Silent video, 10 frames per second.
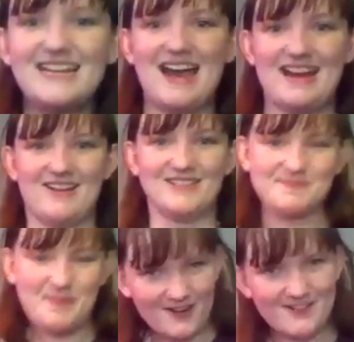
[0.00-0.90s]
3
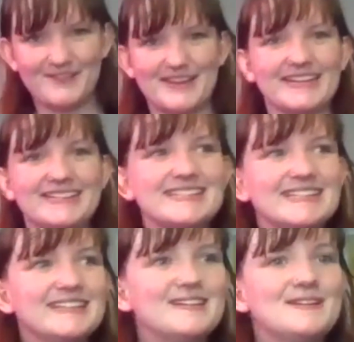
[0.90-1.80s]
dinos. Perfect.
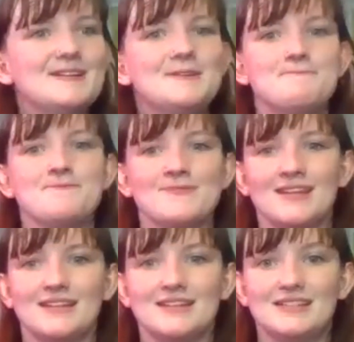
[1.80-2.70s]

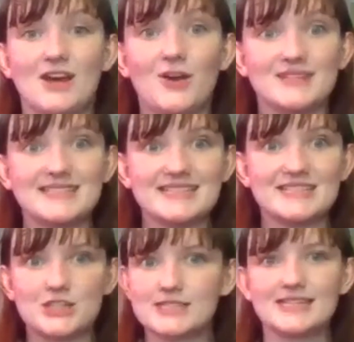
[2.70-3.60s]
So this
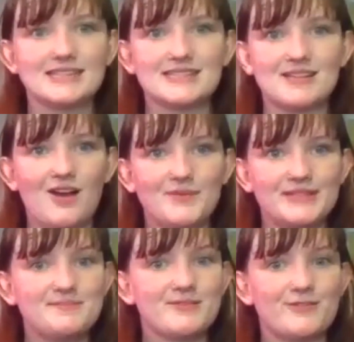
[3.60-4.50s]
is just like the song we
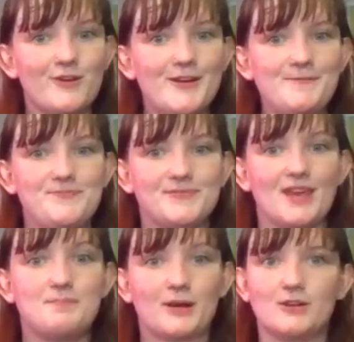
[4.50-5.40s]
did before,
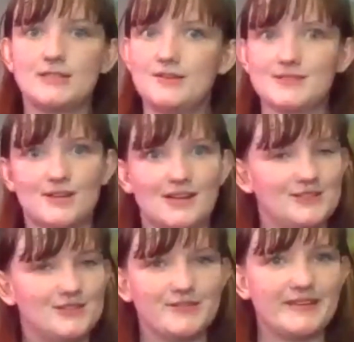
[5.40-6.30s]
but our dinos are
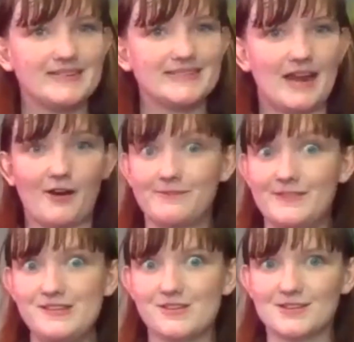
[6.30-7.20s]
gonna do things that our
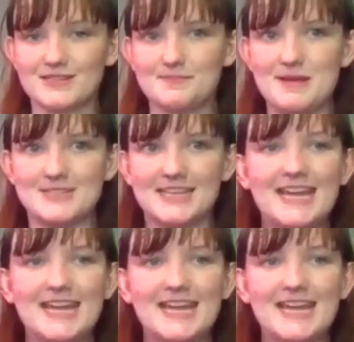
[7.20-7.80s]
fingers maybe